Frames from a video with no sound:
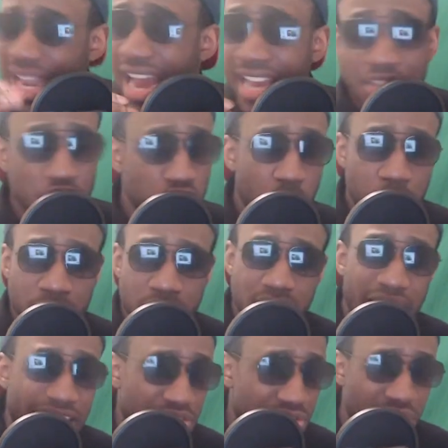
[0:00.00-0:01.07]
I stopped.
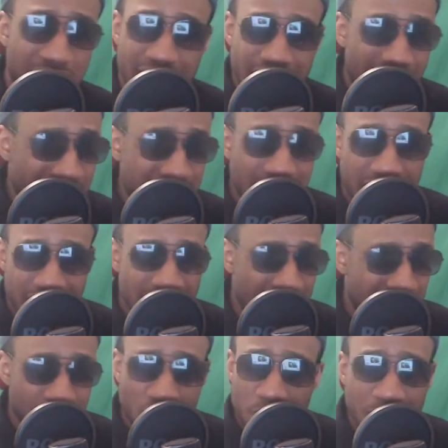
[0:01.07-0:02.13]
I I I,
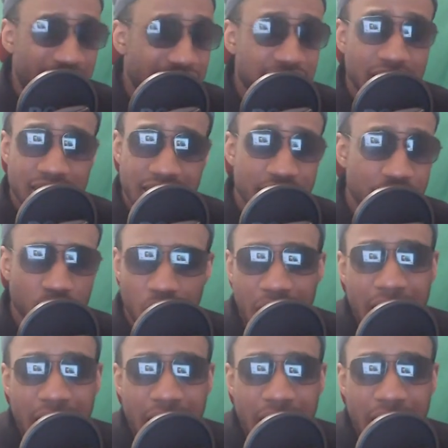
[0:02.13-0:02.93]
I stopped IGN years ago.